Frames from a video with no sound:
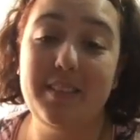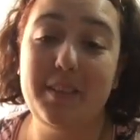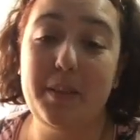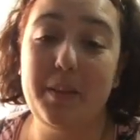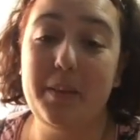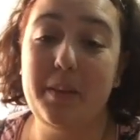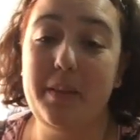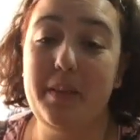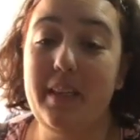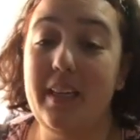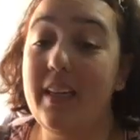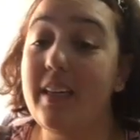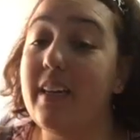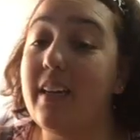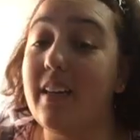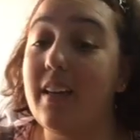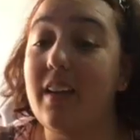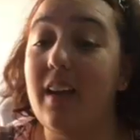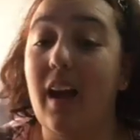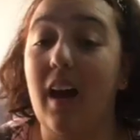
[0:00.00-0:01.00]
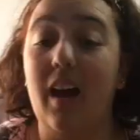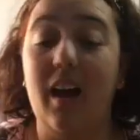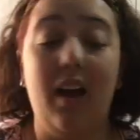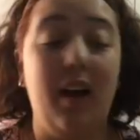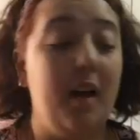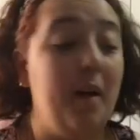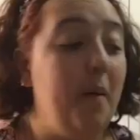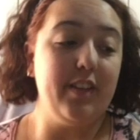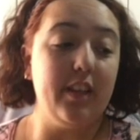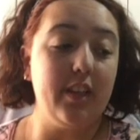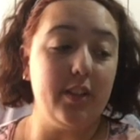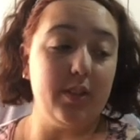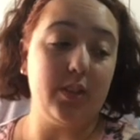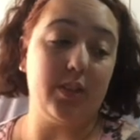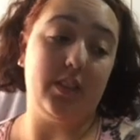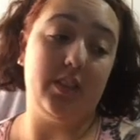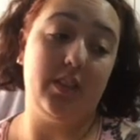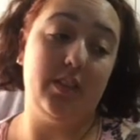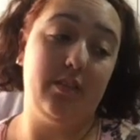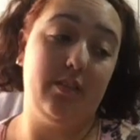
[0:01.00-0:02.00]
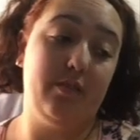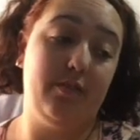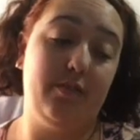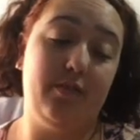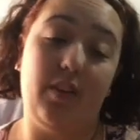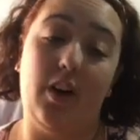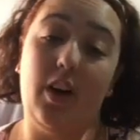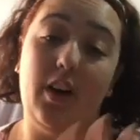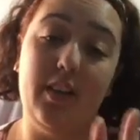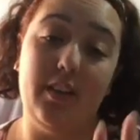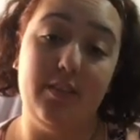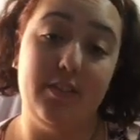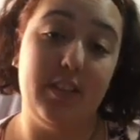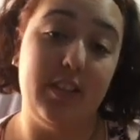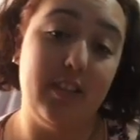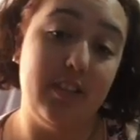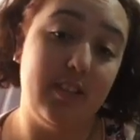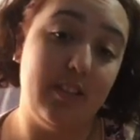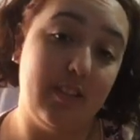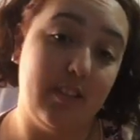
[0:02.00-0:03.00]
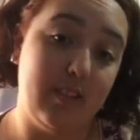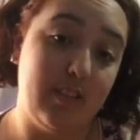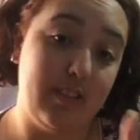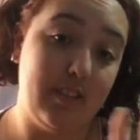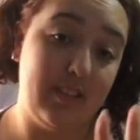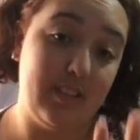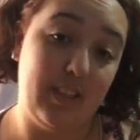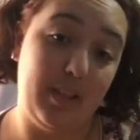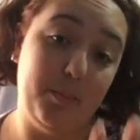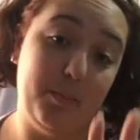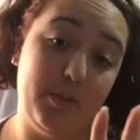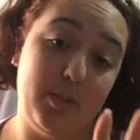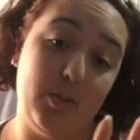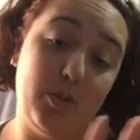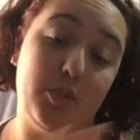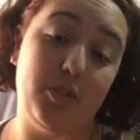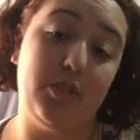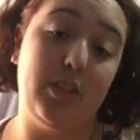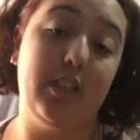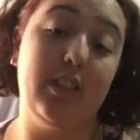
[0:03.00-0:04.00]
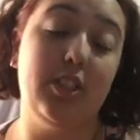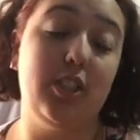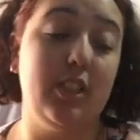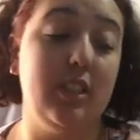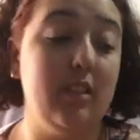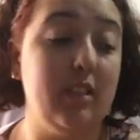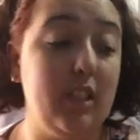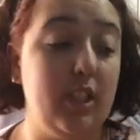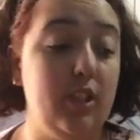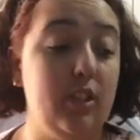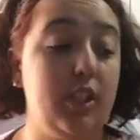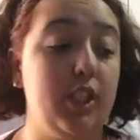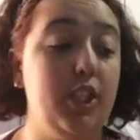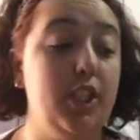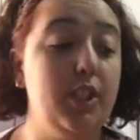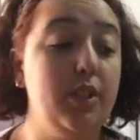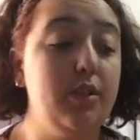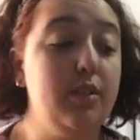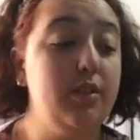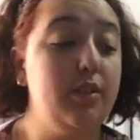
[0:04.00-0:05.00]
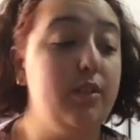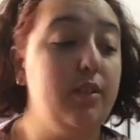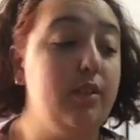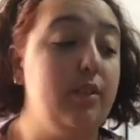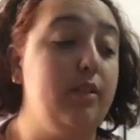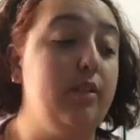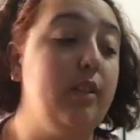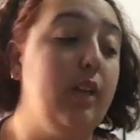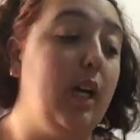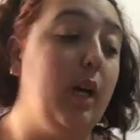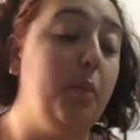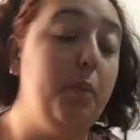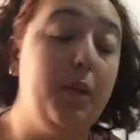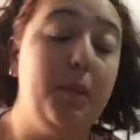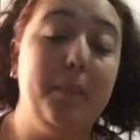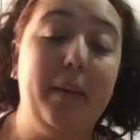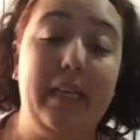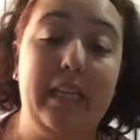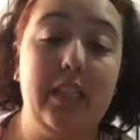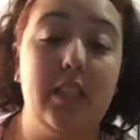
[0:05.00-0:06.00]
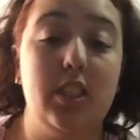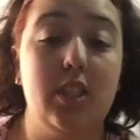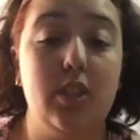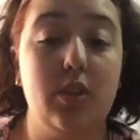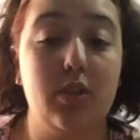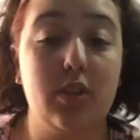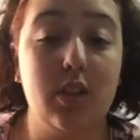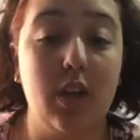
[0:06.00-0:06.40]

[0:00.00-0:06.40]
Those are five tips or strategies that you can use to help you manage your